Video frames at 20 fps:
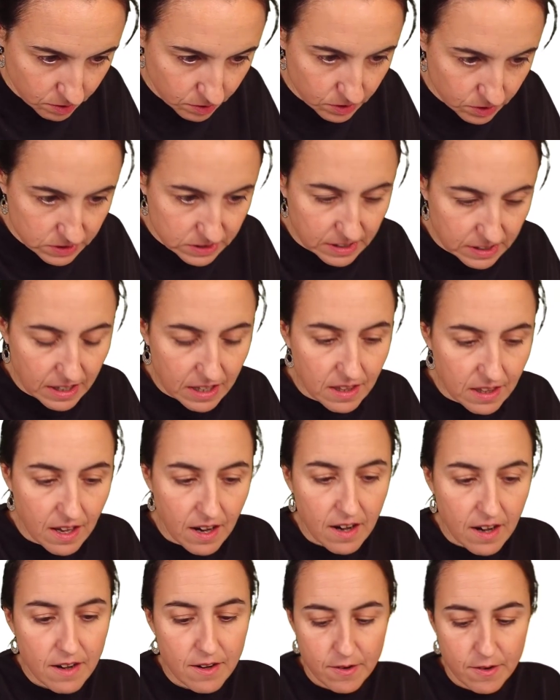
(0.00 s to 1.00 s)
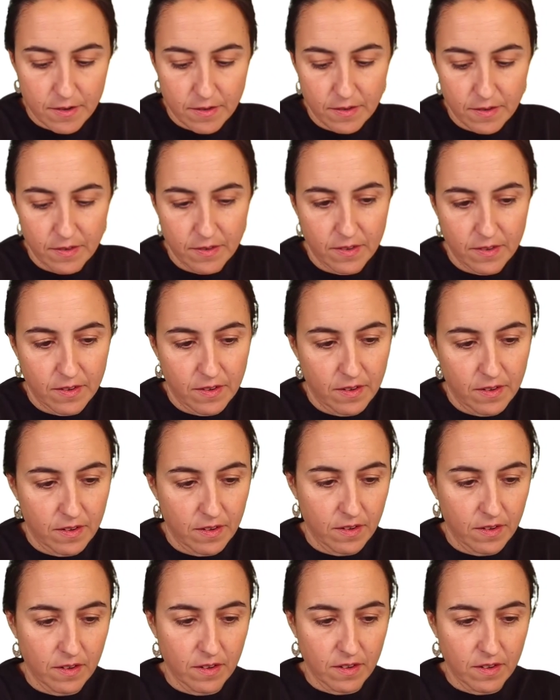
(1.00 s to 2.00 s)
You see it there?
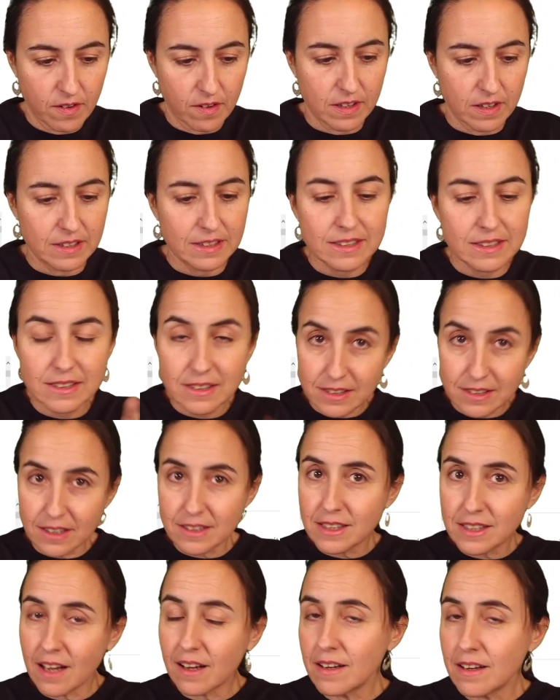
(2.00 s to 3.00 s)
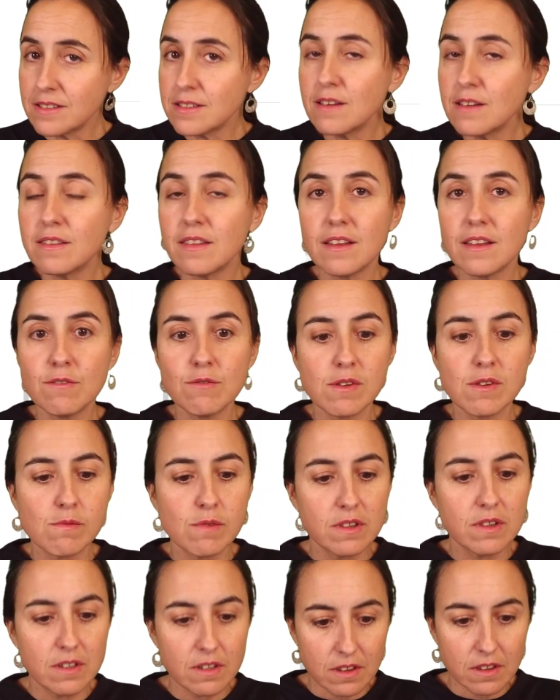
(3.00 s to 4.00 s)
This is exactly the same thing that
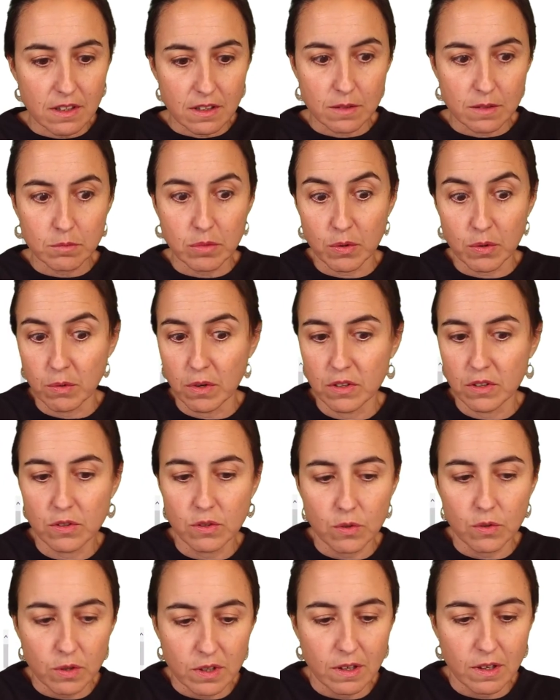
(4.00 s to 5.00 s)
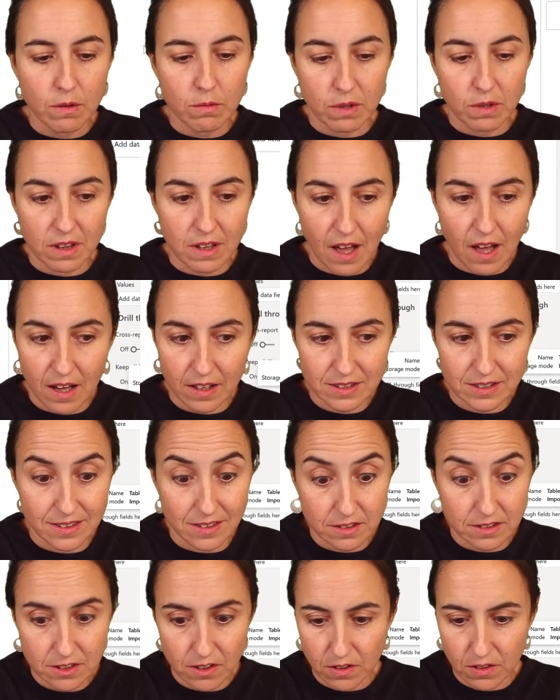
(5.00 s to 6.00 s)
we did there, but we're doing it with DAX,
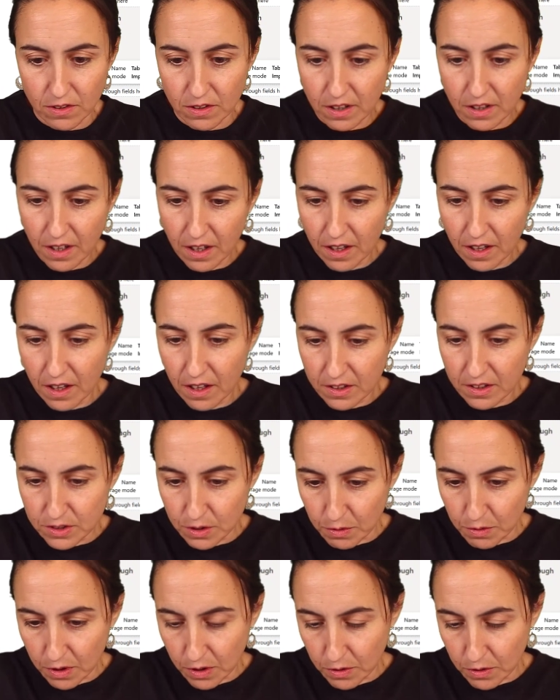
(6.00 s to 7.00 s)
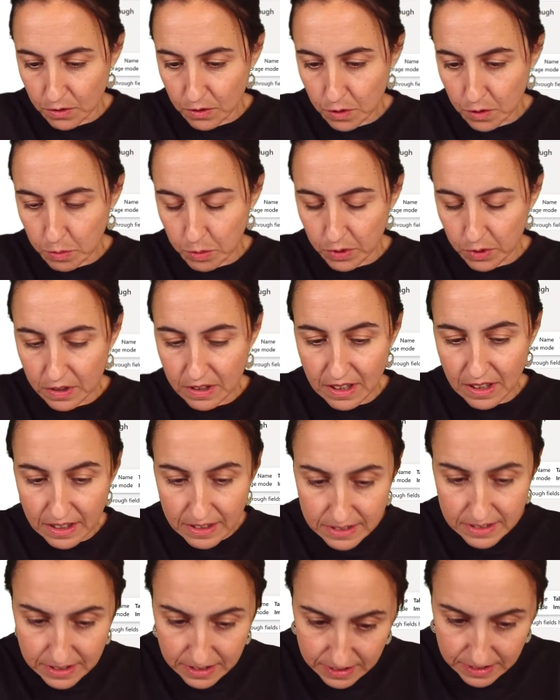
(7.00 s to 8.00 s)
that's all. So we're going to put
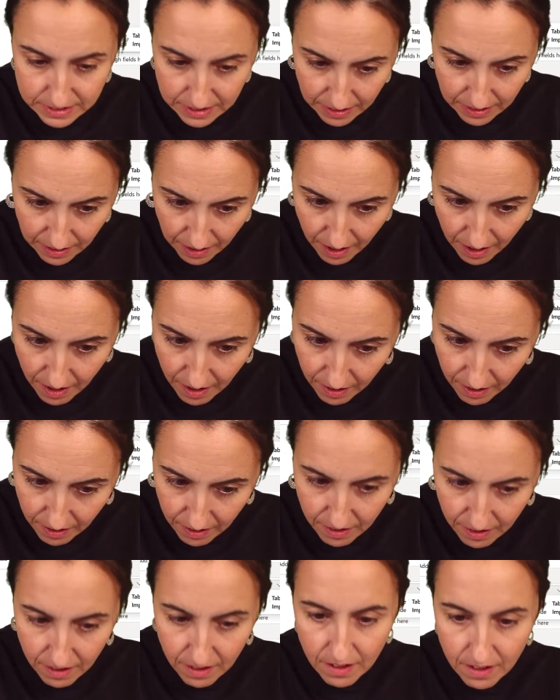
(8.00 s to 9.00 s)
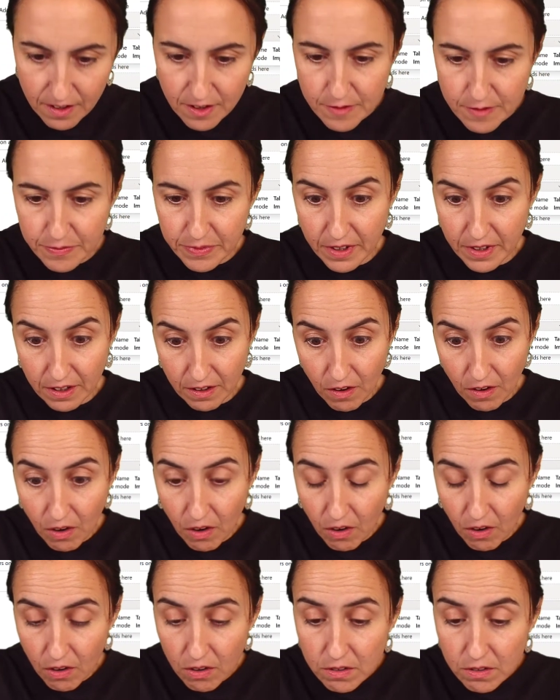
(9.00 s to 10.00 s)
day 6 in there, and
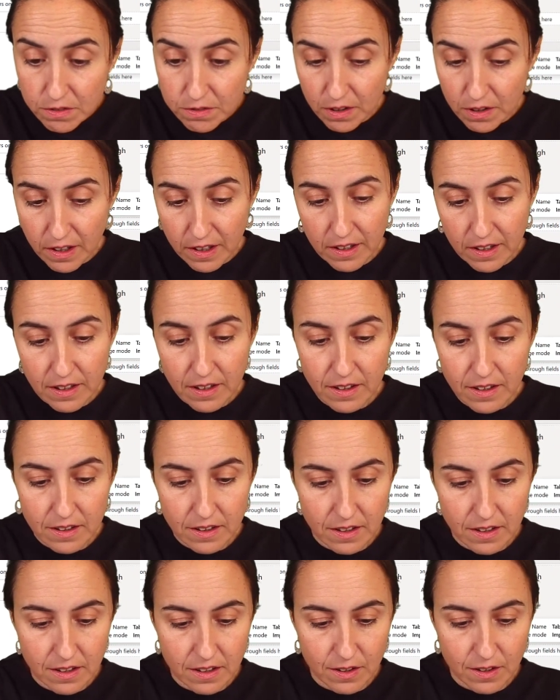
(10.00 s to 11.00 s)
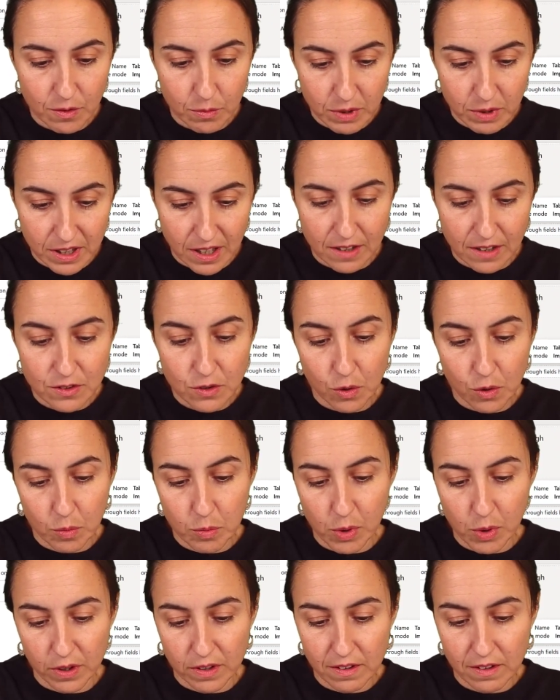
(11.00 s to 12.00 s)
hopefully we get
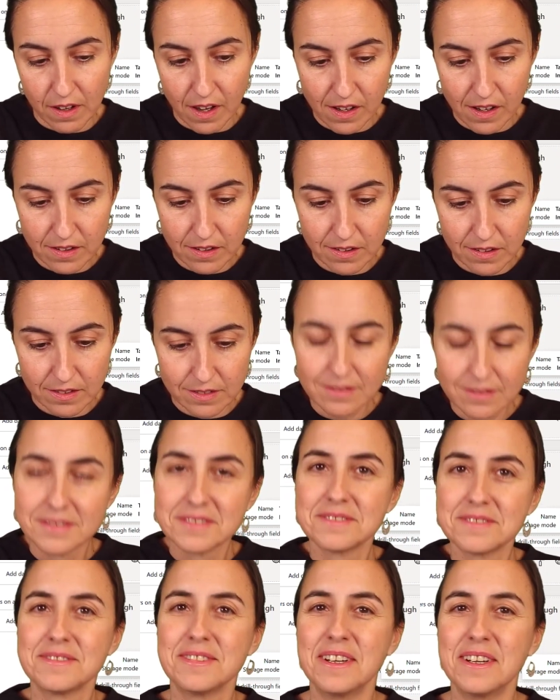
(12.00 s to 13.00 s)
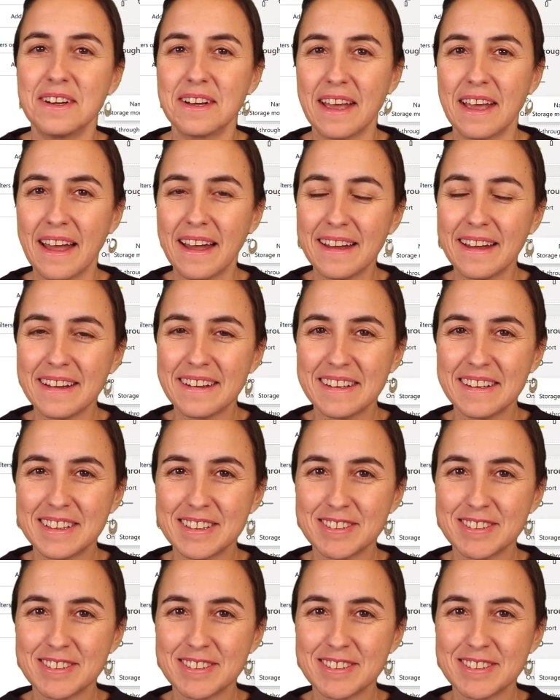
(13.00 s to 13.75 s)
2.6. Okay?